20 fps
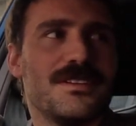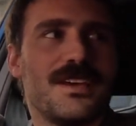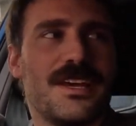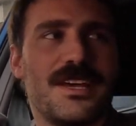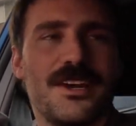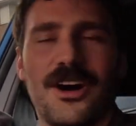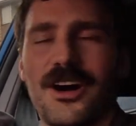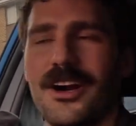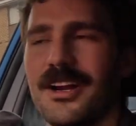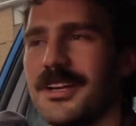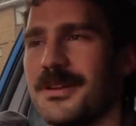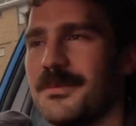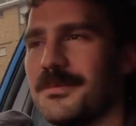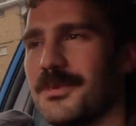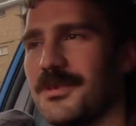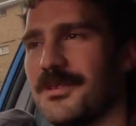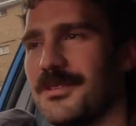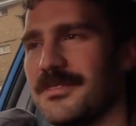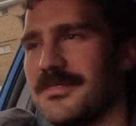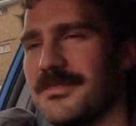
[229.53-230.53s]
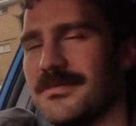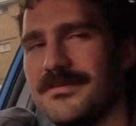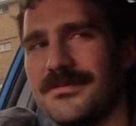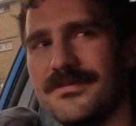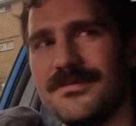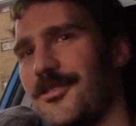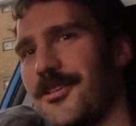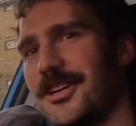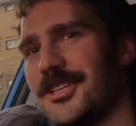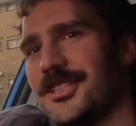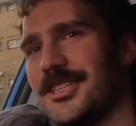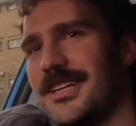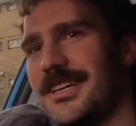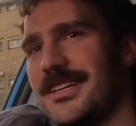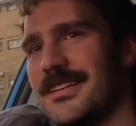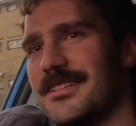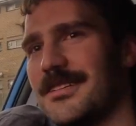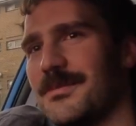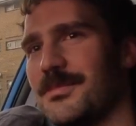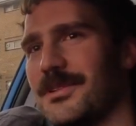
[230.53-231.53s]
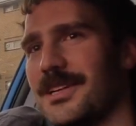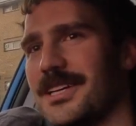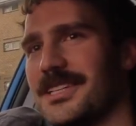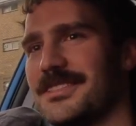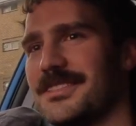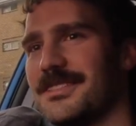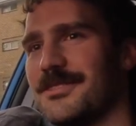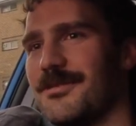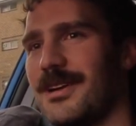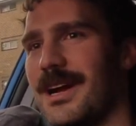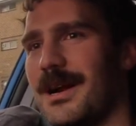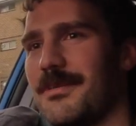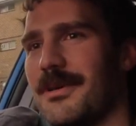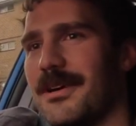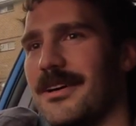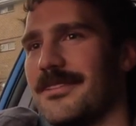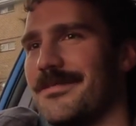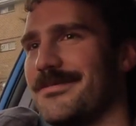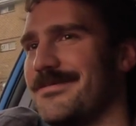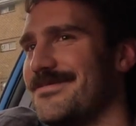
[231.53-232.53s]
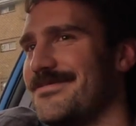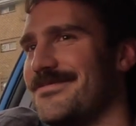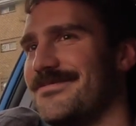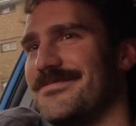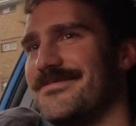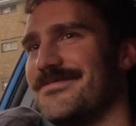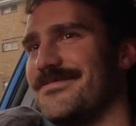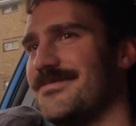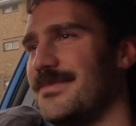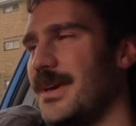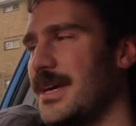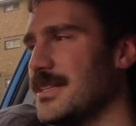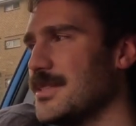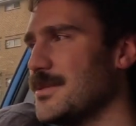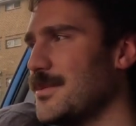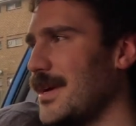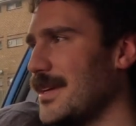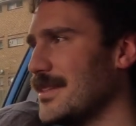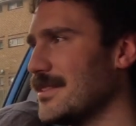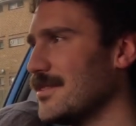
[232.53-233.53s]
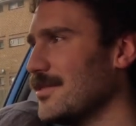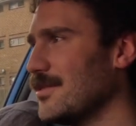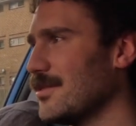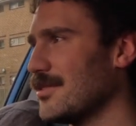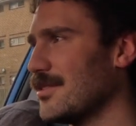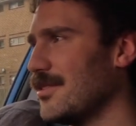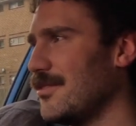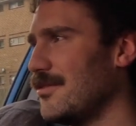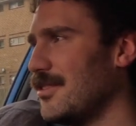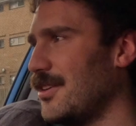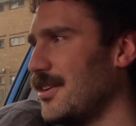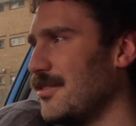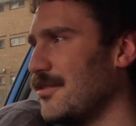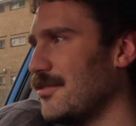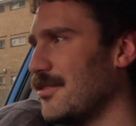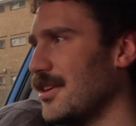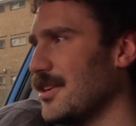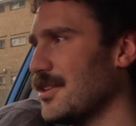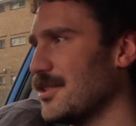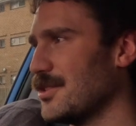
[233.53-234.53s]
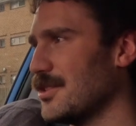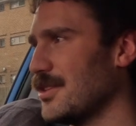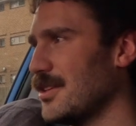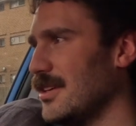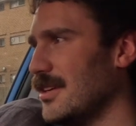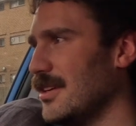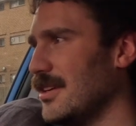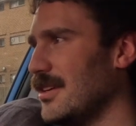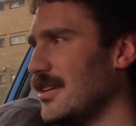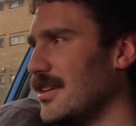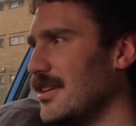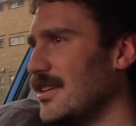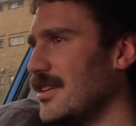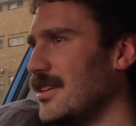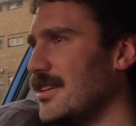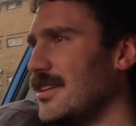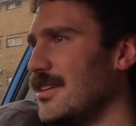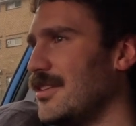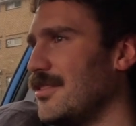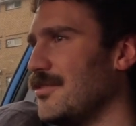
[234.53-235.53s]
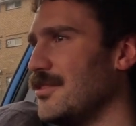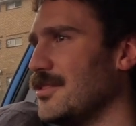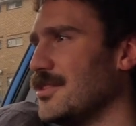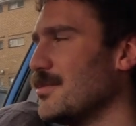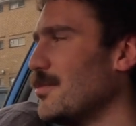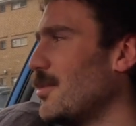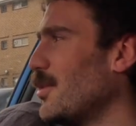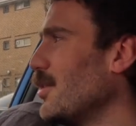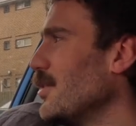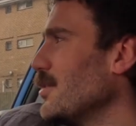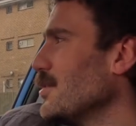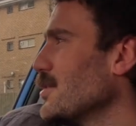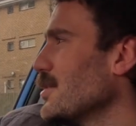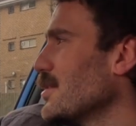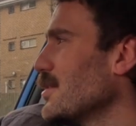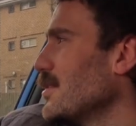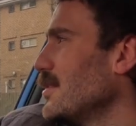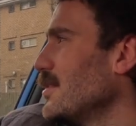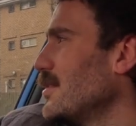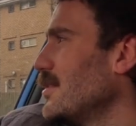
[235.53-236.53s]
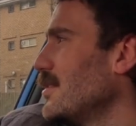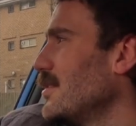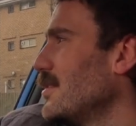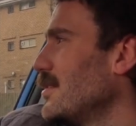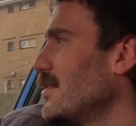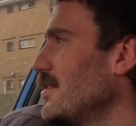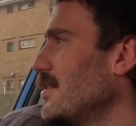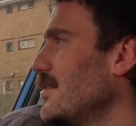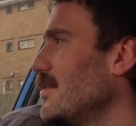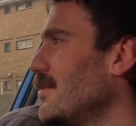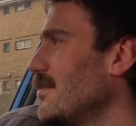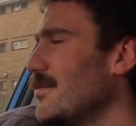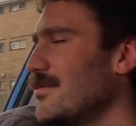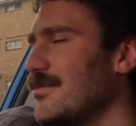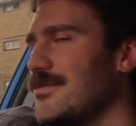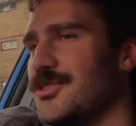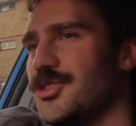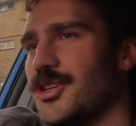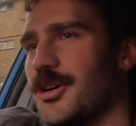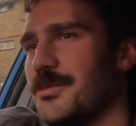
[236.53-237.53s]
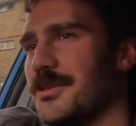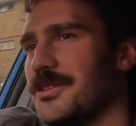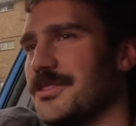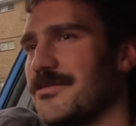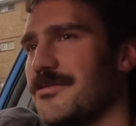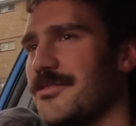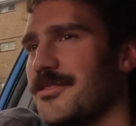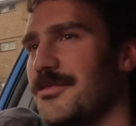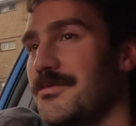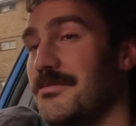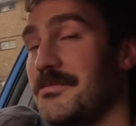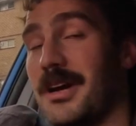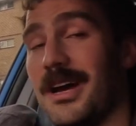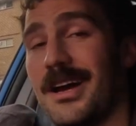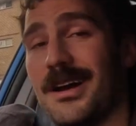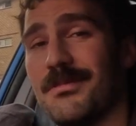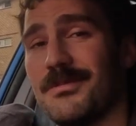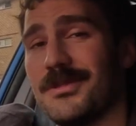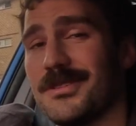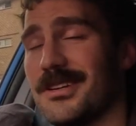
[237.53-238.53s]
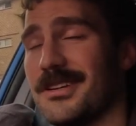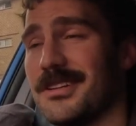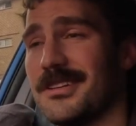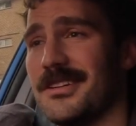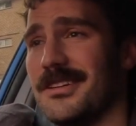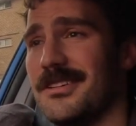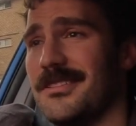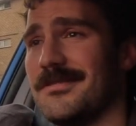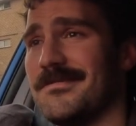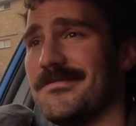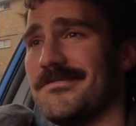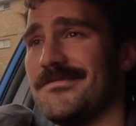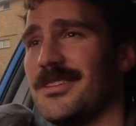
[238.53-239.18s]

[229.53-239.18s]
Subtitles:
An ironing board. Fresh out of the plastic wrapper. Man's about to look very fresh for tomorrow's job interview, perhaps. I don't know.